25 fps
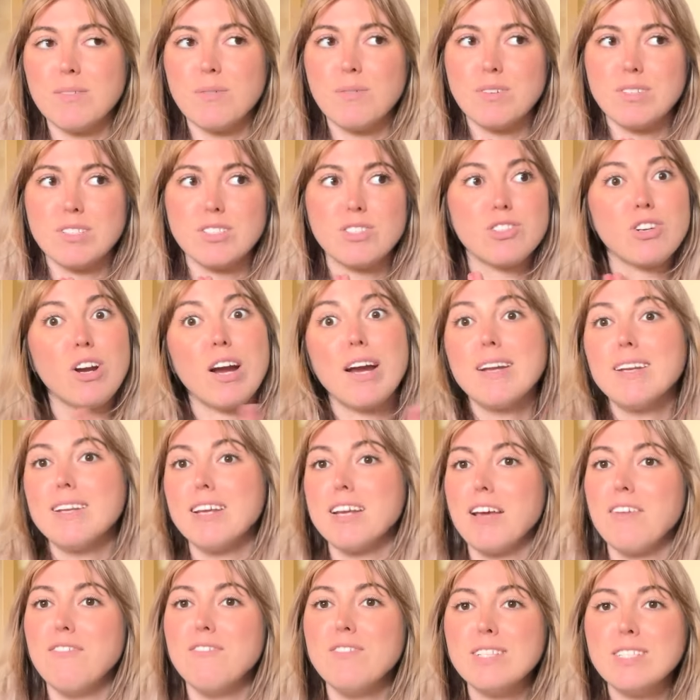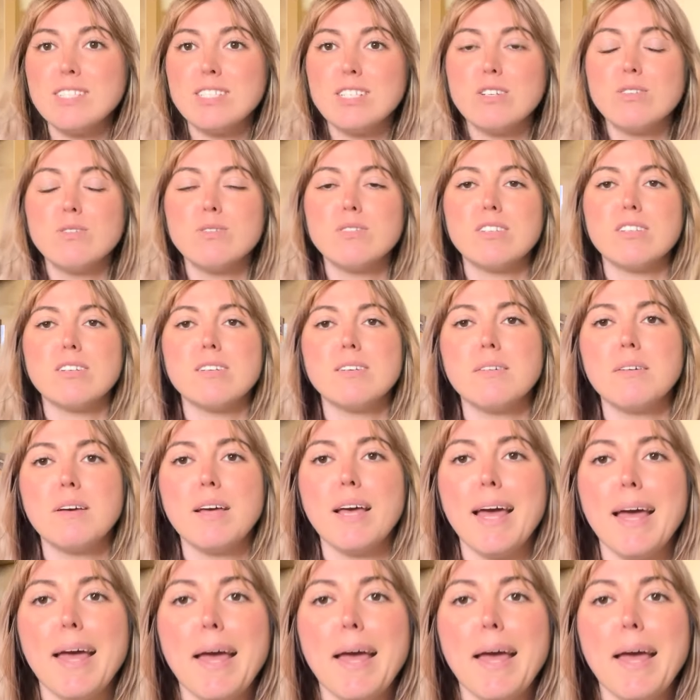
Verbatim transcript: was trying to convince you to